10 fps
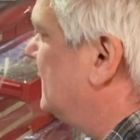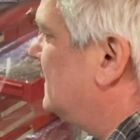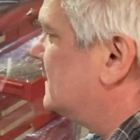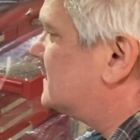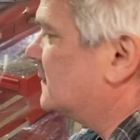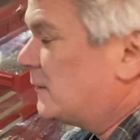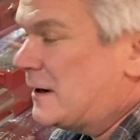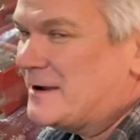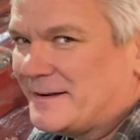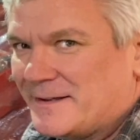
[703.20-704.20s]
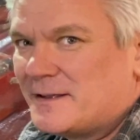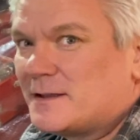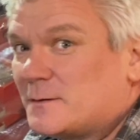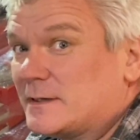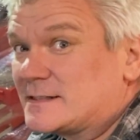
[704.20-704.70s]
So
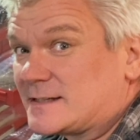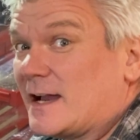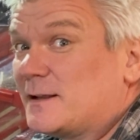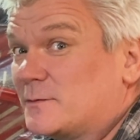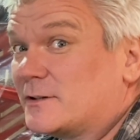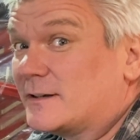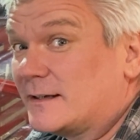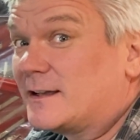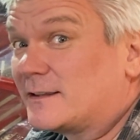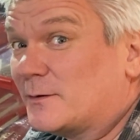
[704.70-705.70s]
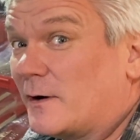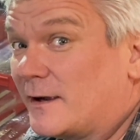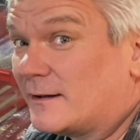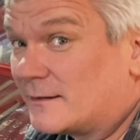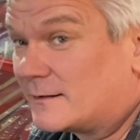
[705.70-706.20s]
we decided we were going to cut the
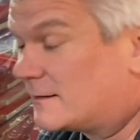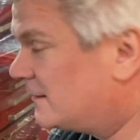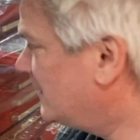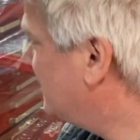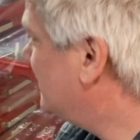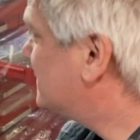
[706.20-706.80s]
wire. So